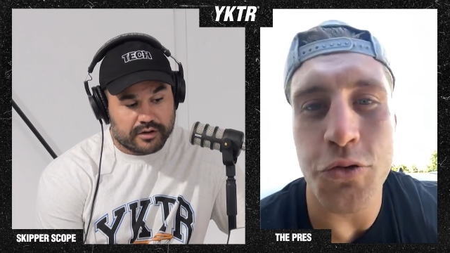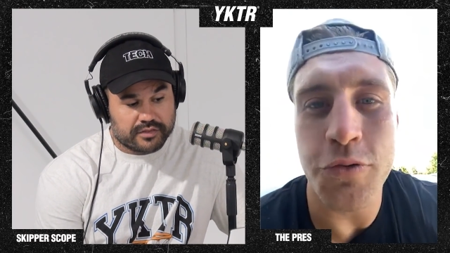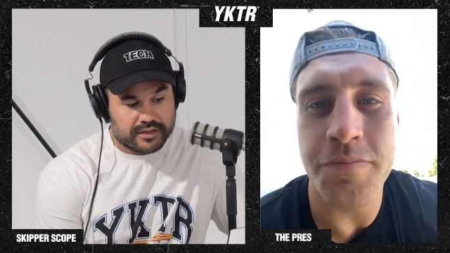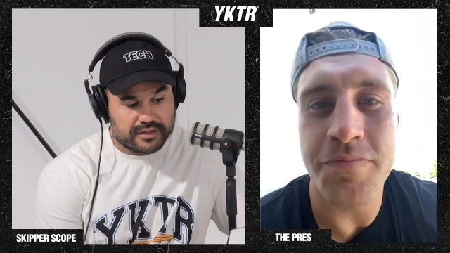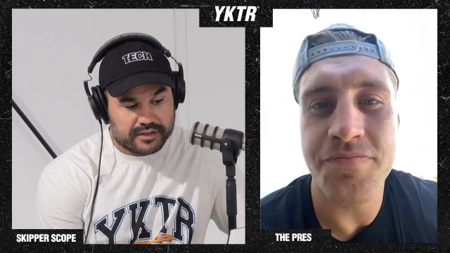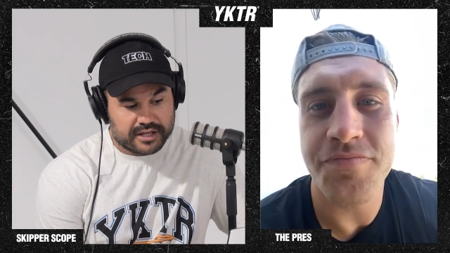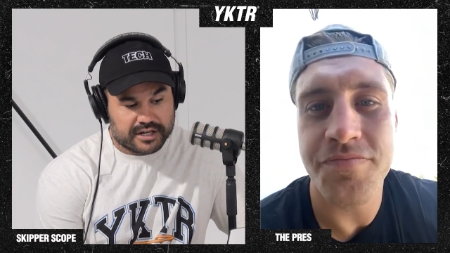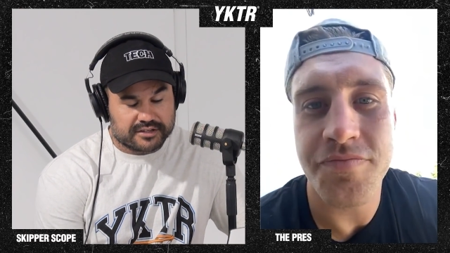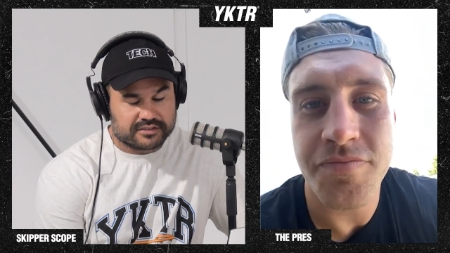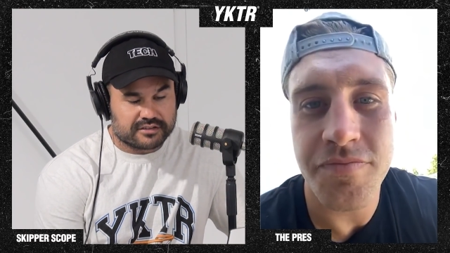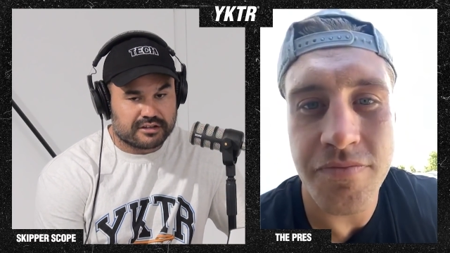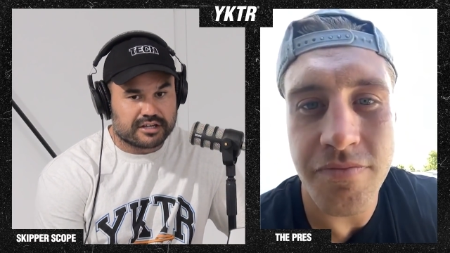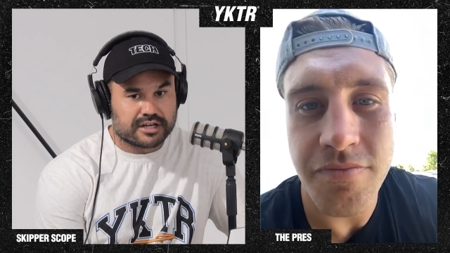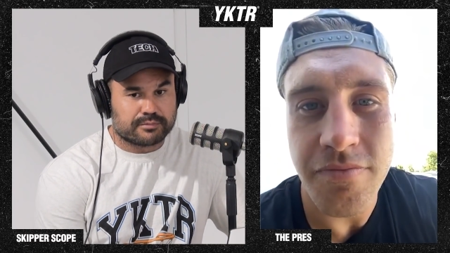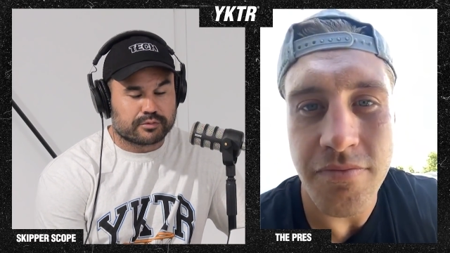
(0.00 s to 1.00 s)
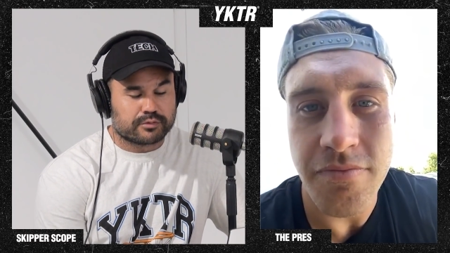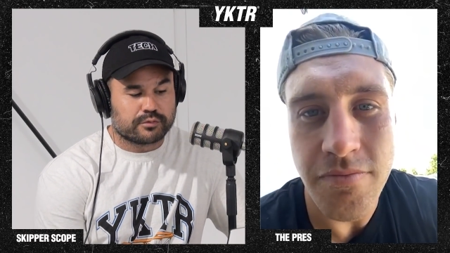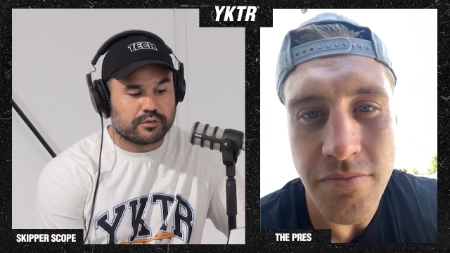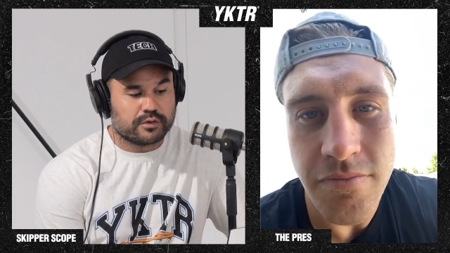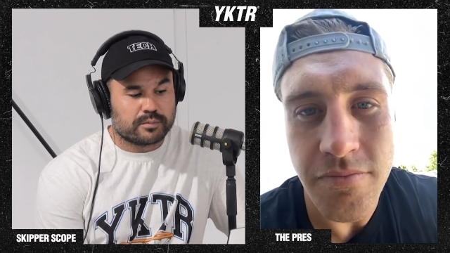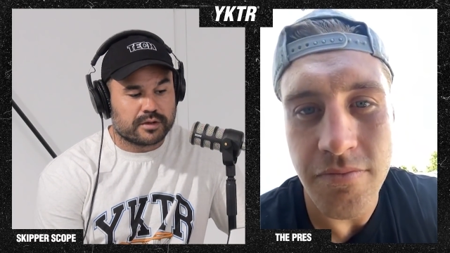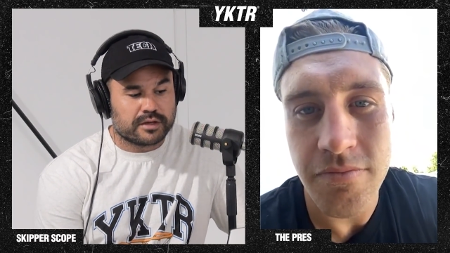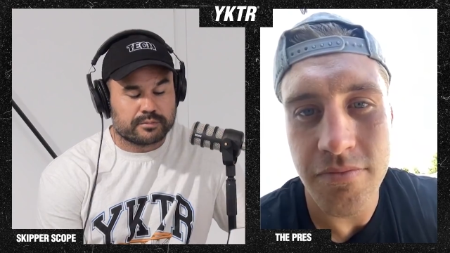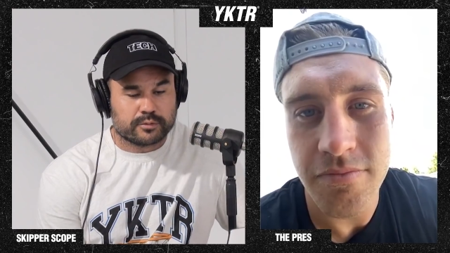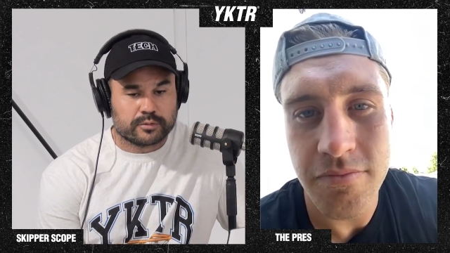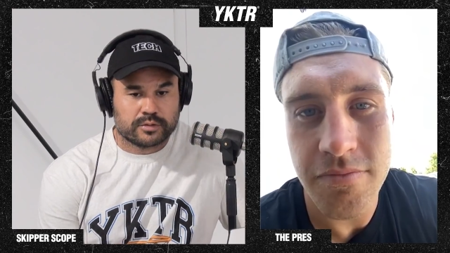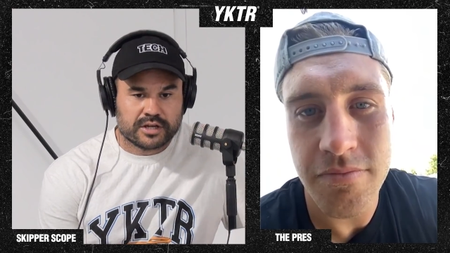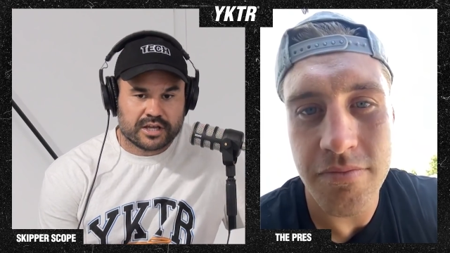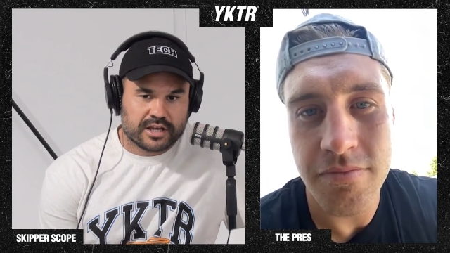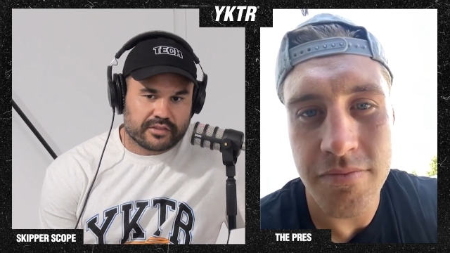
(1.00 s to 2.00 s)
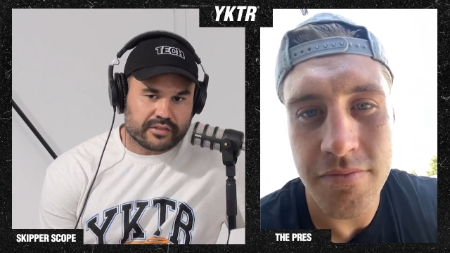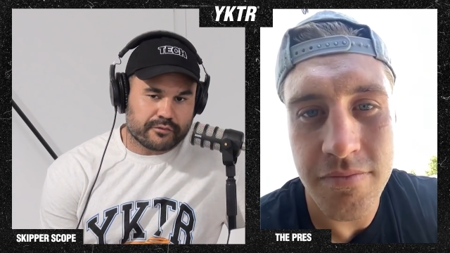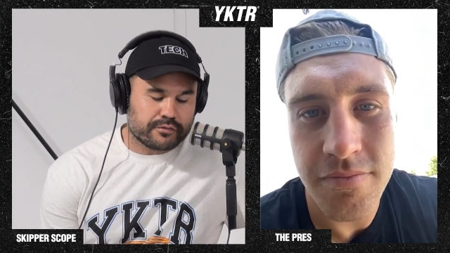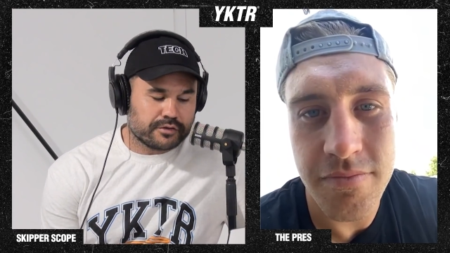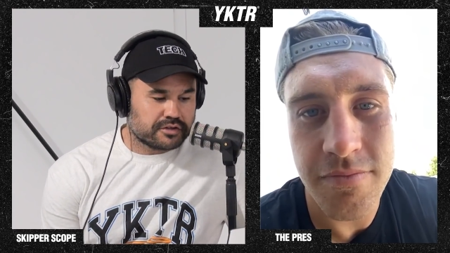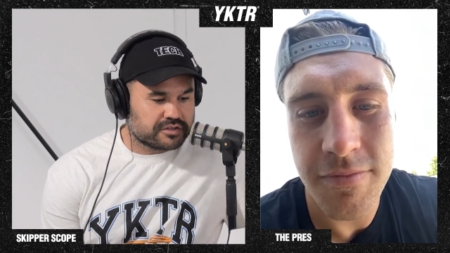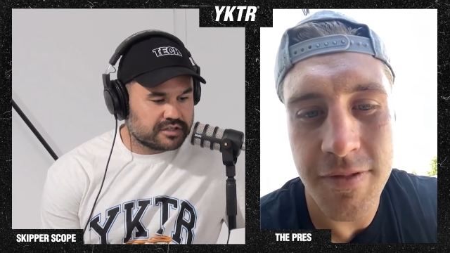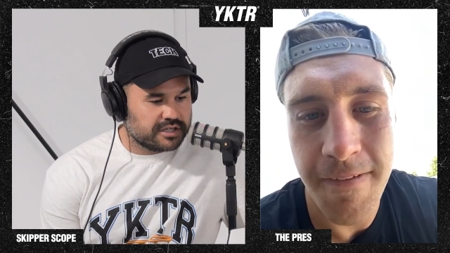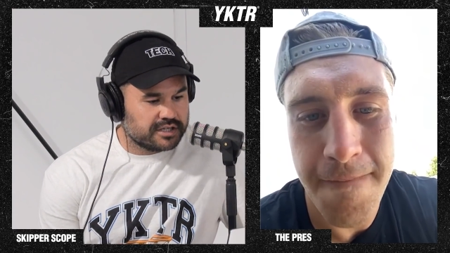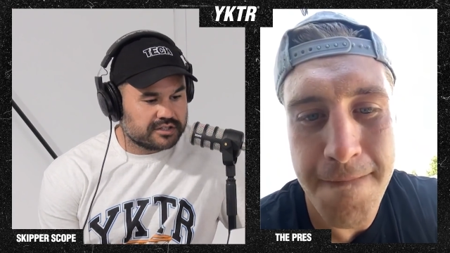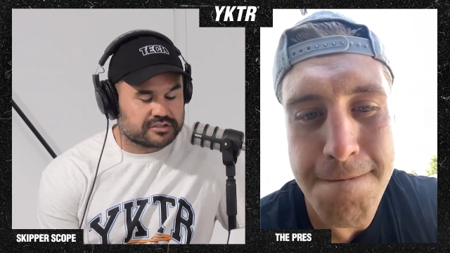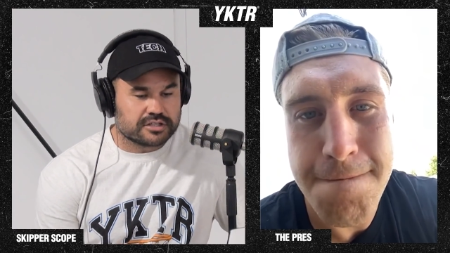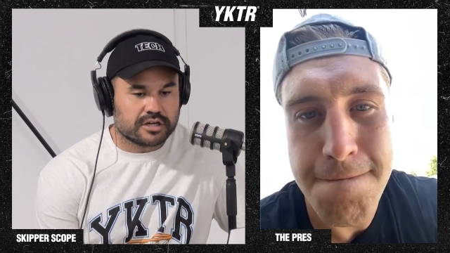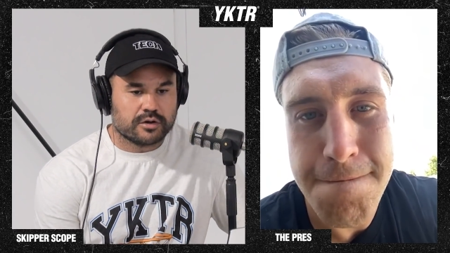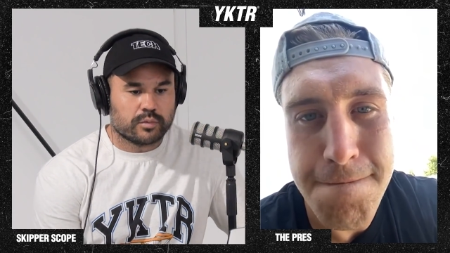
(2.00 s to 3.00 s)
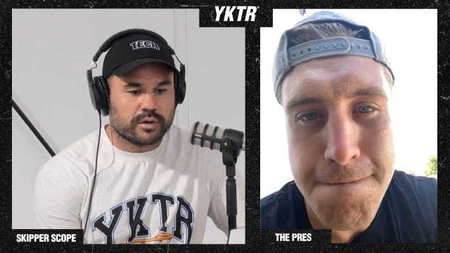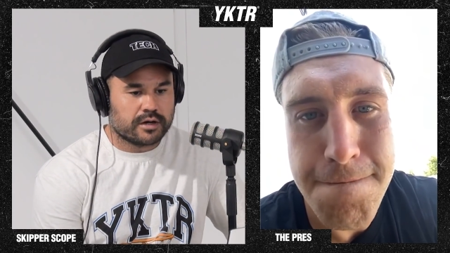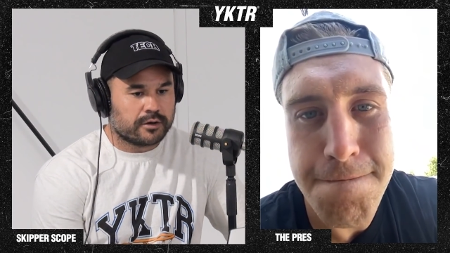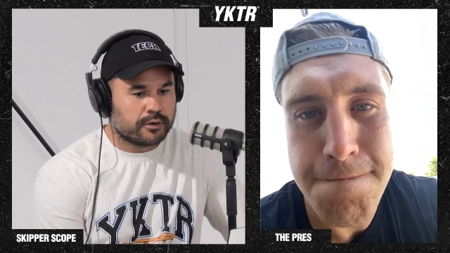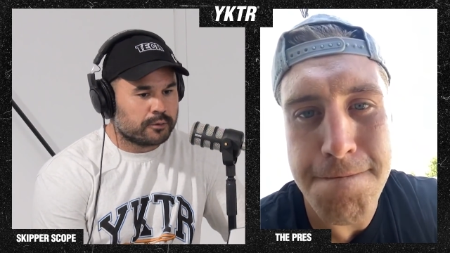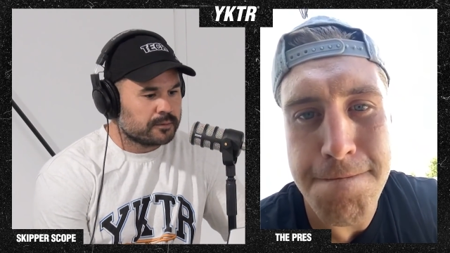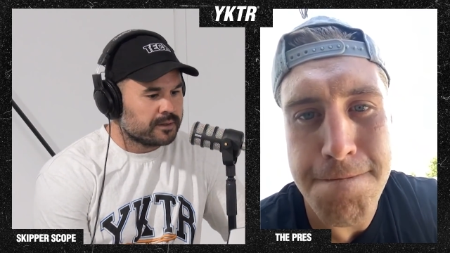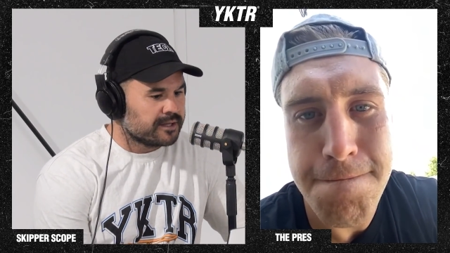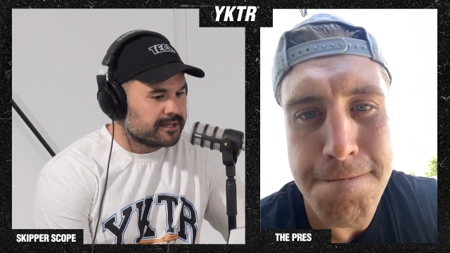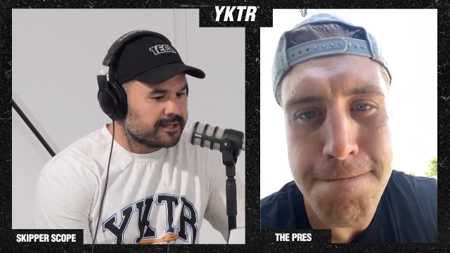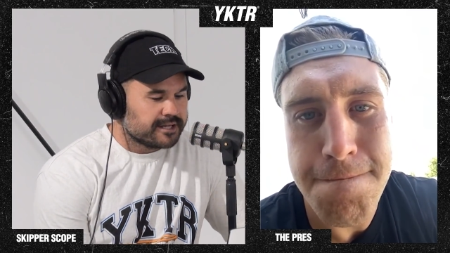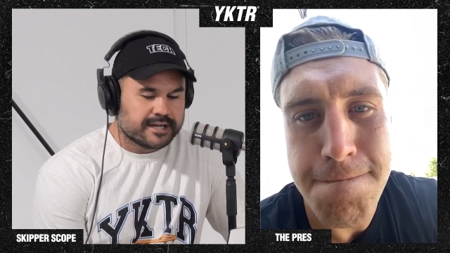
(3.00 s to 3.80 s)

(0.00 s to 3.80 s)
Speaker 1: on it. I think they're going to sneak up on a few people. They finished the year so well.